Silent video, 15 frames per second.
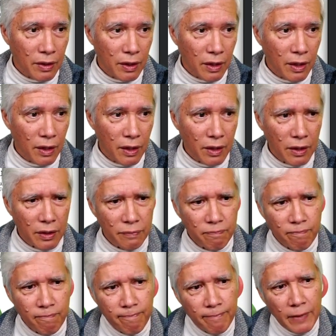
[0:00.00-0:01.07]

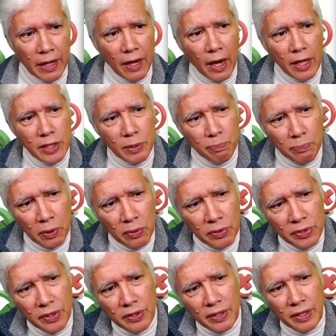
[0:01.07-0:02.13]
I suppose
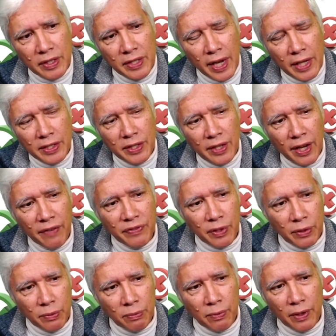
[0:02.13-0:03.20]
you can attach it after
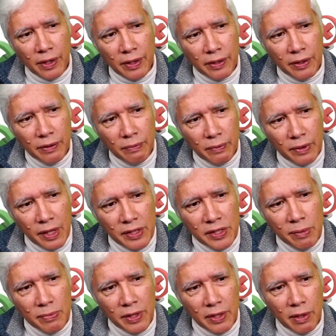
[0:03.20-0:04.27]
the run. That
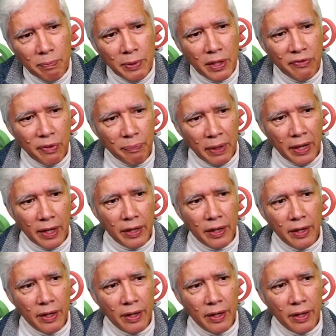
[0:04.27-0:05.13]
seems like a bit of a pain.